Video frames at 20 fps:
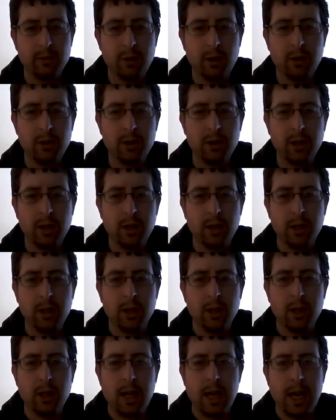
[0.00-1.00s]
Well,
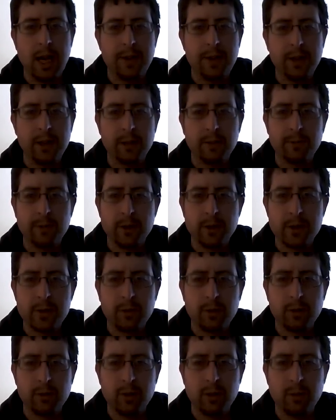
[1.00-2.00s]
I think the first
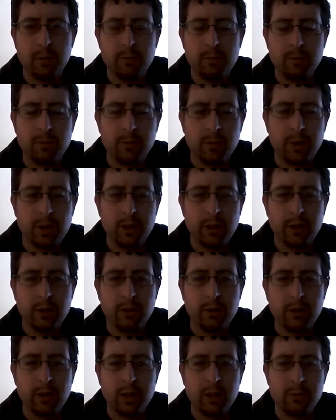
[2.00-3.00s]
one,
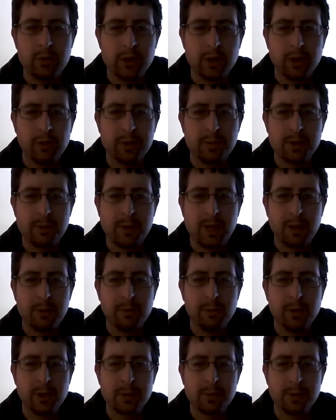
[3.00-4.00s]
showed some
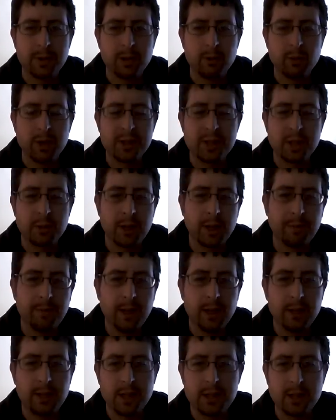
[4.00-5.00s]
Spider-Man books, but then the rest of them were like
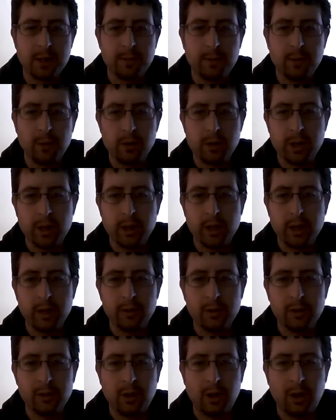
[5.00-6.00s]
Fantastic Four,
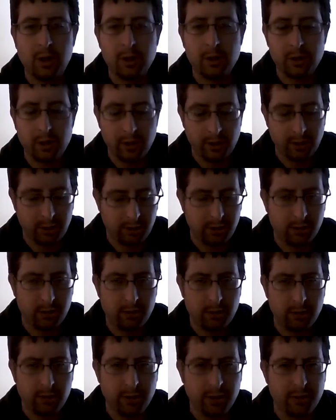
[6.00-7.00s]
Daredevil, Hulk,
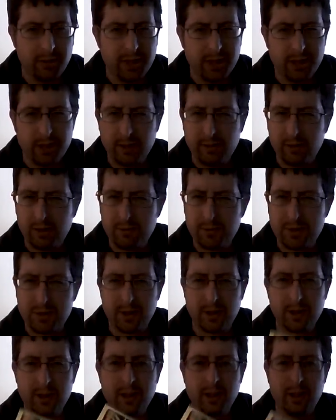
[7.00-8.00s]
or no Daredevil, I'm
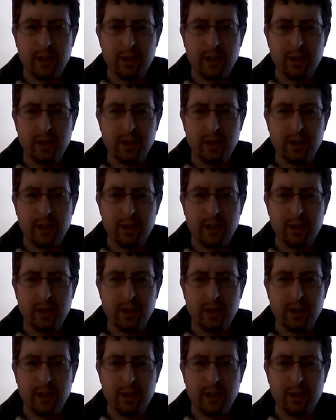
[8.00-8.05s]
sorry.